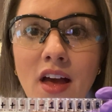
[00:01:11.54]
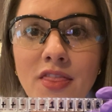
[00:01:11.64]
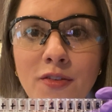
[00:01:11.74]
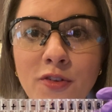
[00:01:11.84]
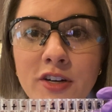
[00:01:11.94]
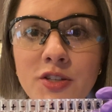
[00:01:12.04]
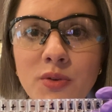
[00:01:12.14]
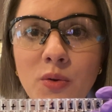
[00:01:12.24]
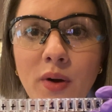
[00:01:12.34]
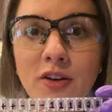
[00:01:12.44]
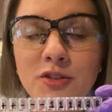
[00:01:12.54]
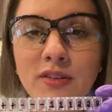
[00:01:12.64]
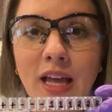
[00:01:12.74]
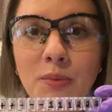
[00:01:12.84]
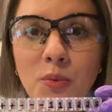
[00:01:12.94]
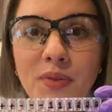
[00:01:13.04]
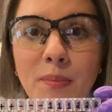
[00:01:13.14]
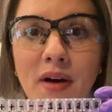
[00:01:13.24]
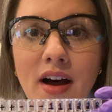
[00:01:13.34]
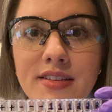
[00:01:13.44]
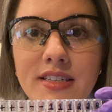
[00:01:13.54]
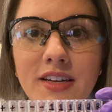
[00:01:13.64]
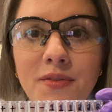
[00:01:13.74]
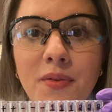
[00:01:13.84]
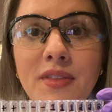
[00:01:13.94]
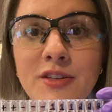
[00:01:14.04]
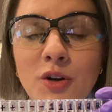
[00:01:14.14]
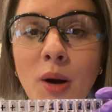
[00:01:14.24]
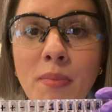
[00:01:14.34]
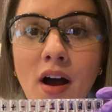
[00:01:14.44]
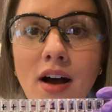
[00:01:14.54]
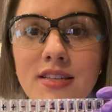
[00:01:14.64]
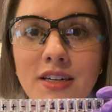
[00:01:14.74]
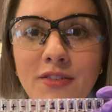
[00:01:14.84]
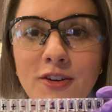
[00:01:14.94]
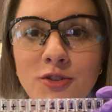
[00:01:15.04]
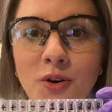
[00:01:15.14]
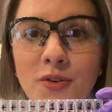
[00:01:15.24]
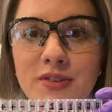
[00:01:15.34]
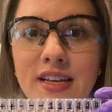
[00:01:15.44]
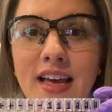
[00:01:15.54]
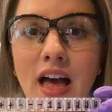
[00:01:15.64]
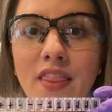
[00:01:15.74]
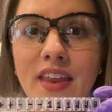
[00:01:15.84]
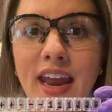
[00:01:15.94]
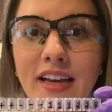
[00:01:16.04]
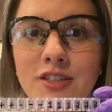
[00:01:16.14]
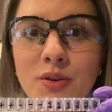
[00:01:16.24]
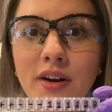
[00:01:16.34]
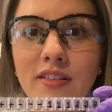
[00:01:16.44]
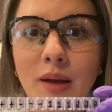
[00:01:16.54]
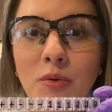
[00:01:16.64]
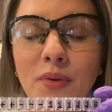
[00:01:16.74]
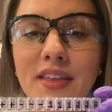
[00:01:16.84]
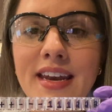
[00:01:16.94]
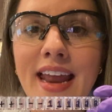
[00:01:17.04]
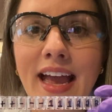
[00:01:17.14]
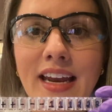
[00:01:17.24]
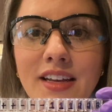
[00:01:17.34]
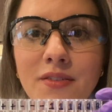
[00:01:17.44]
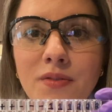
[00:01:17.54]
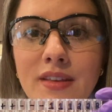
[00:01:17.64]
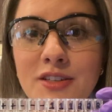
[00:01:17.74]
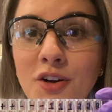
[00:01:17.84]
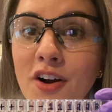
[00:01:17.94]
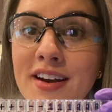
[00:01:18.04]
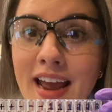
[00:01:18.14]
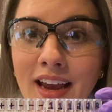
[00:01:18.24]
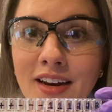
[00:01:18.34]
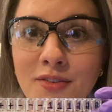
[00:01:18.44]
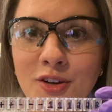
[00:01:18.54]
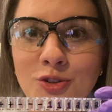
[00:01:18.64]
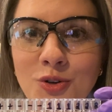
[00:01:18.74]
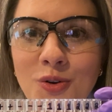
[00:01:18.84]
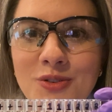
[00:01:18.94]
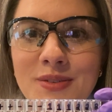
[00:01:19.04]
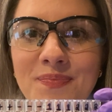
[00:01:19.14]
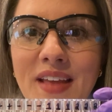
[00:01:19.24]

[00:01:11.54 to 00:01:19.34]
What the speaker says: The first 3 wells are labeled with a positive. These are our positive controls. The next 3 are labeled with a negative. These are our negative controls.